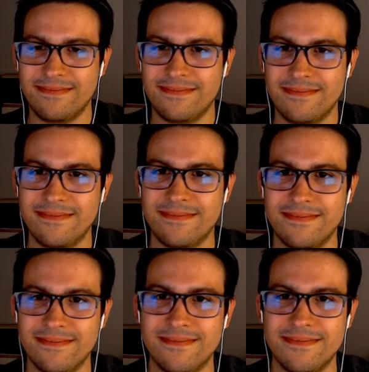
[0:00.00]

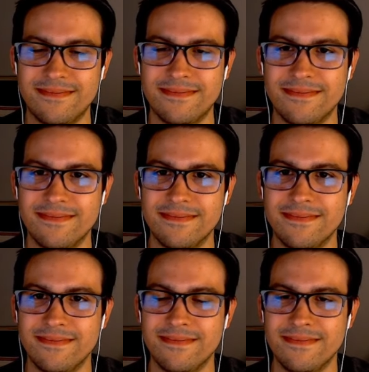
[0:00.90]

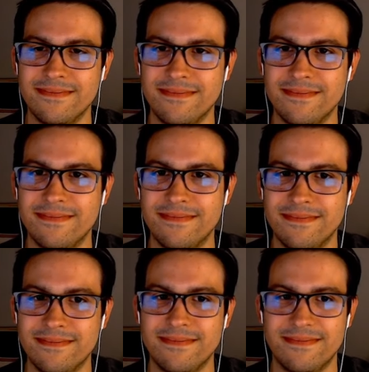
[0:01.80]

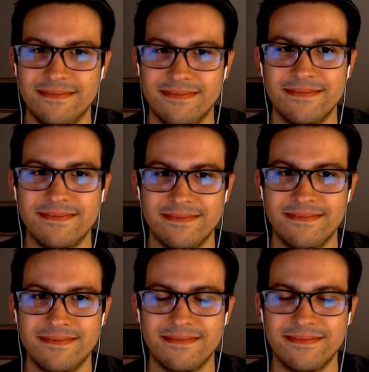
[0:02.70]

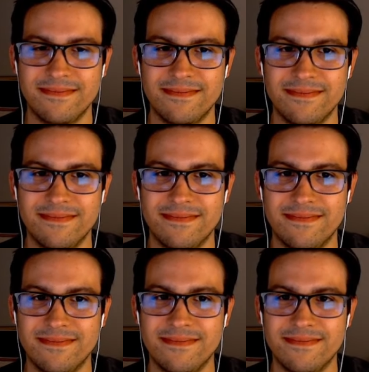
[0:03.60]

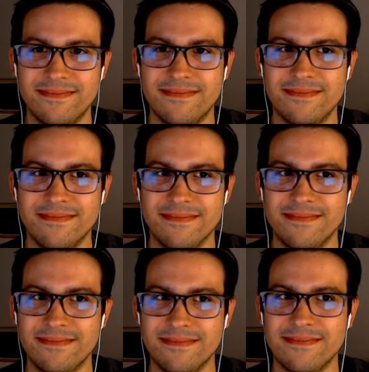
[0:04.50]

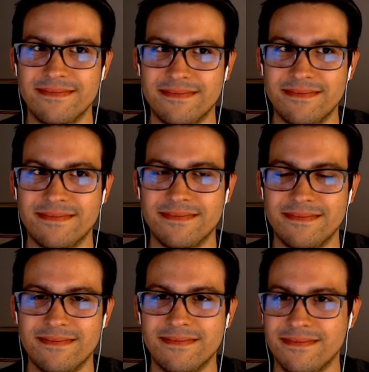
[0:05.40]

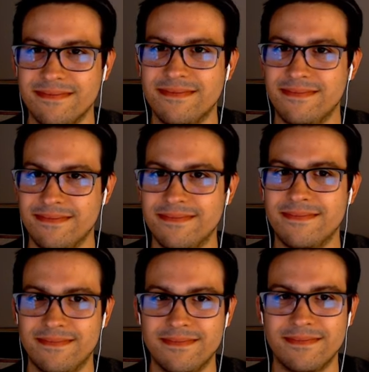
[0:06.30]

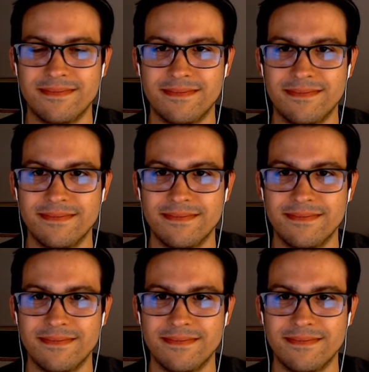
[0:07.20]
This person isn't speaking.